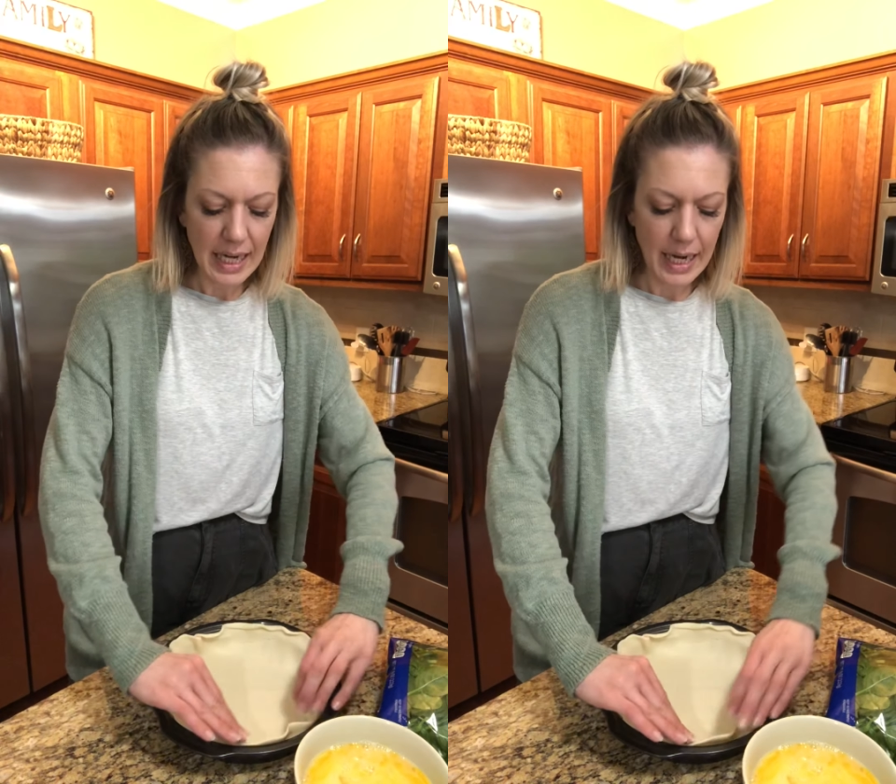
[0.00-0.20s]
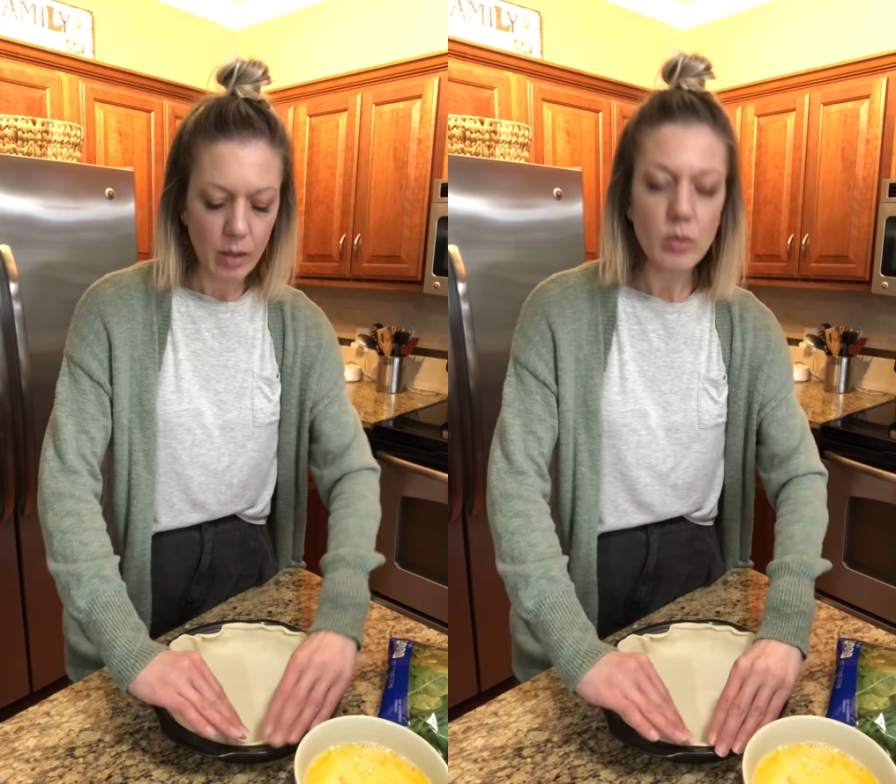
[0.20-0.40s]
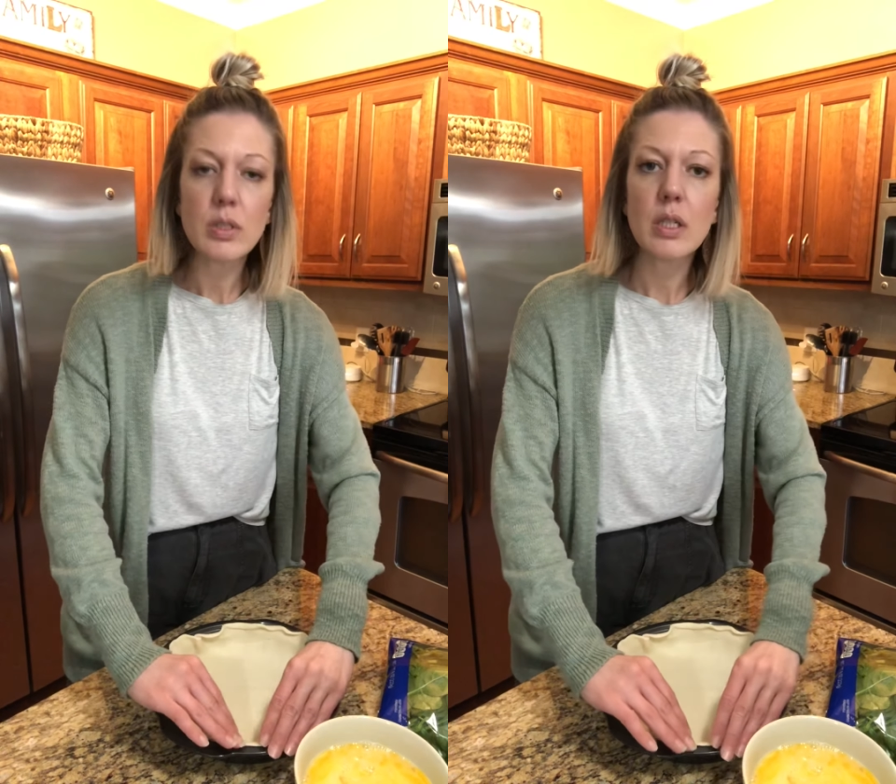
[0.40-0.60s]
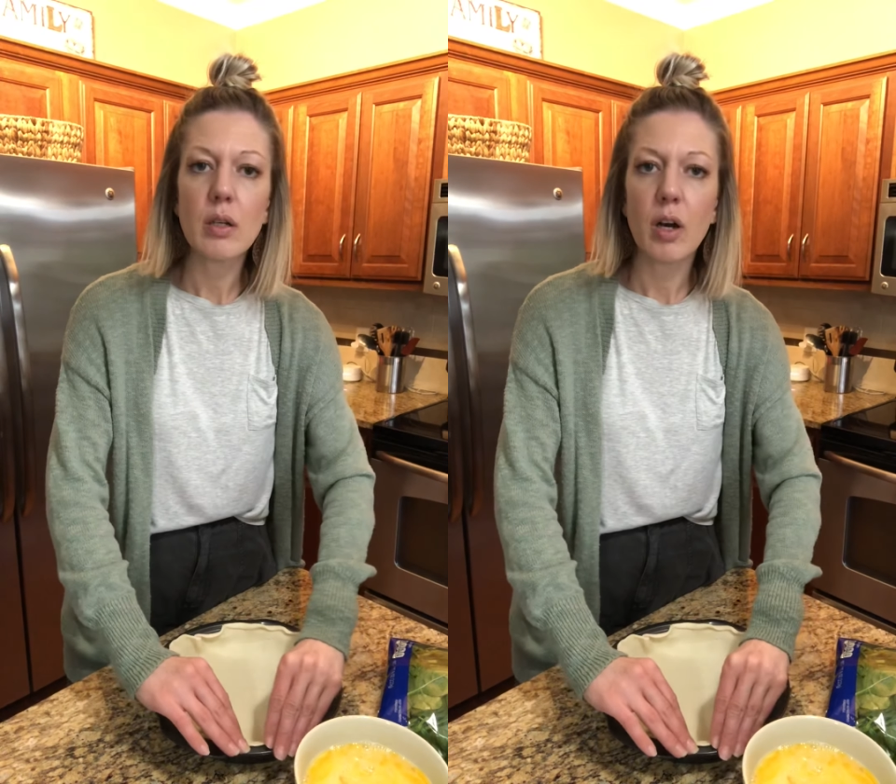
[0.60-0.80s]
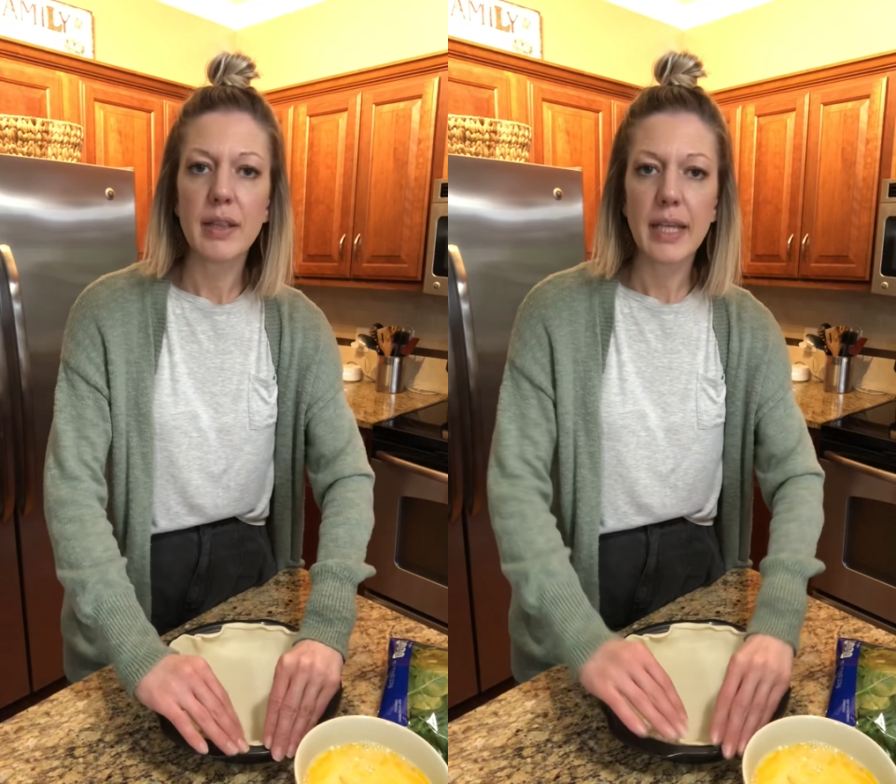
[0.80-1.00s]
out
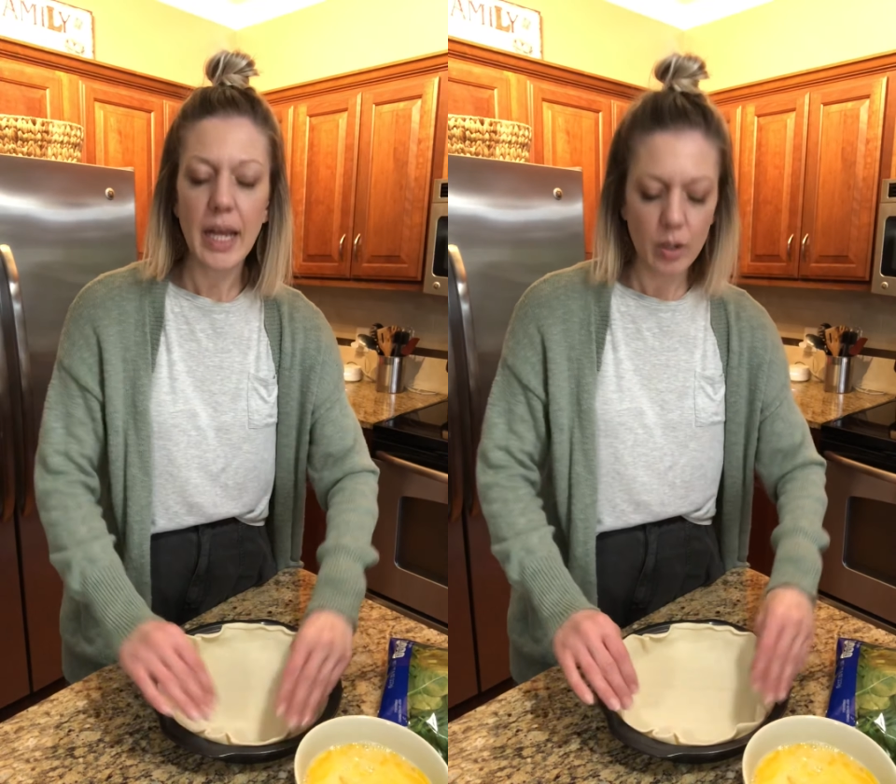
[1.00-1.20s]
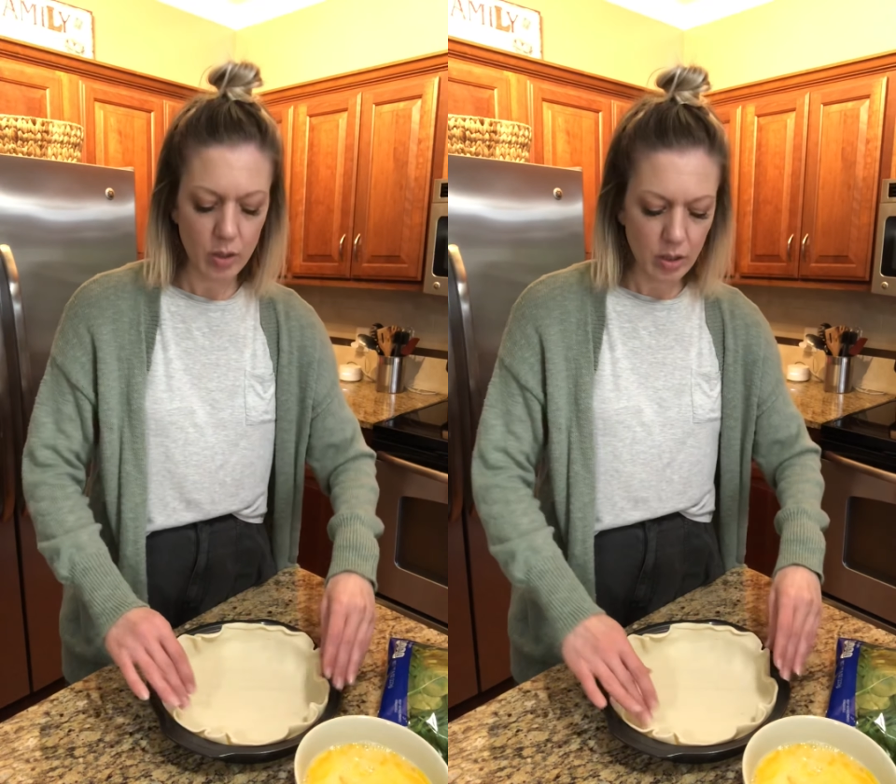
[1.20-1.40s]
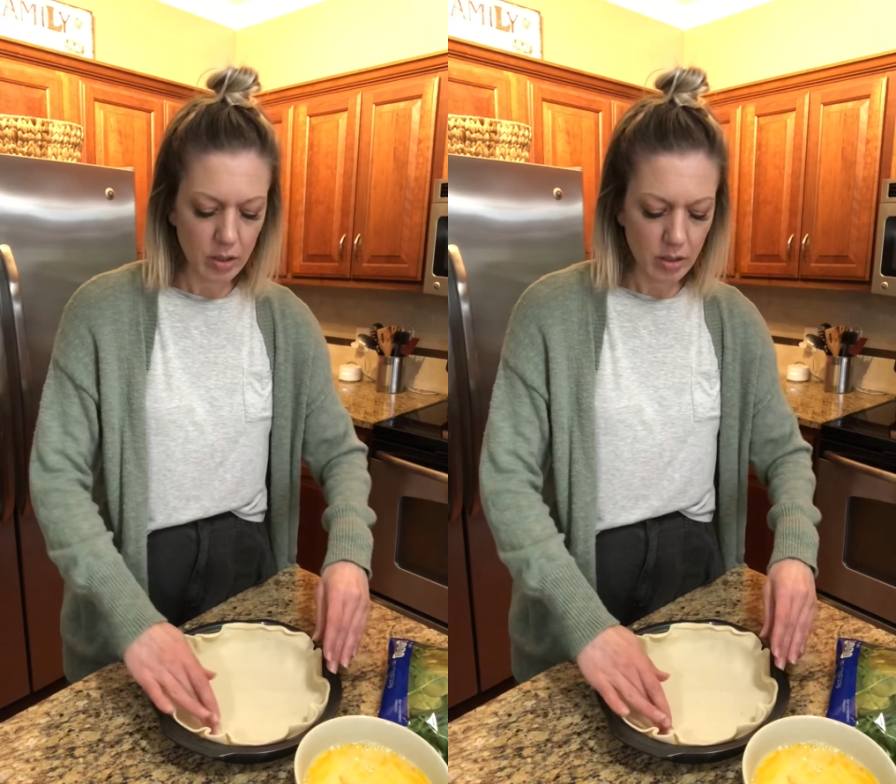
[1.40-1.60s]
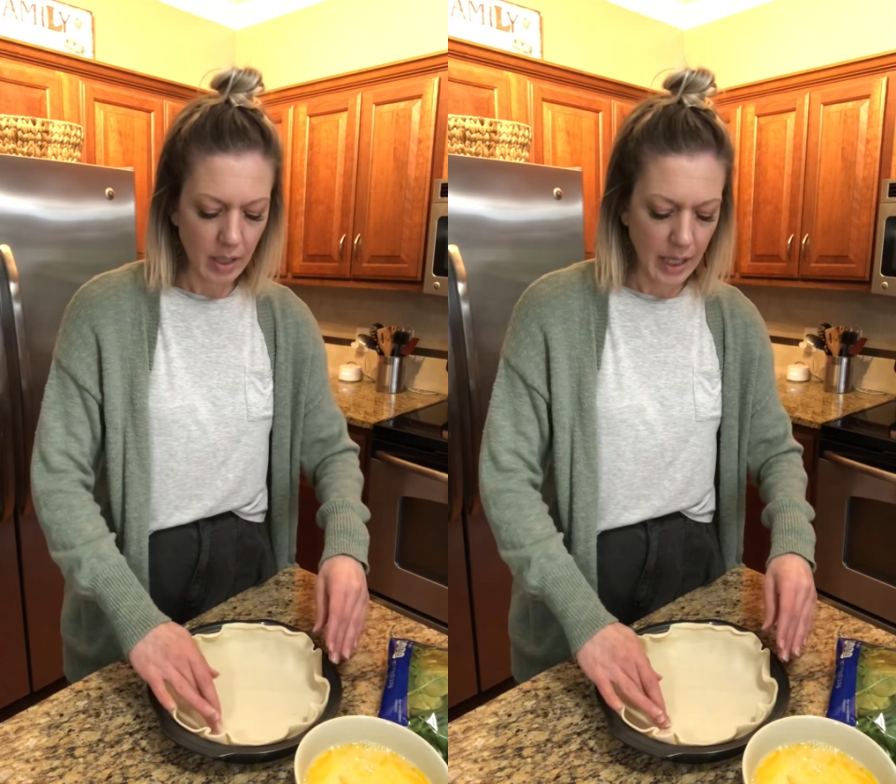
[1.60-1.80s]
on the counter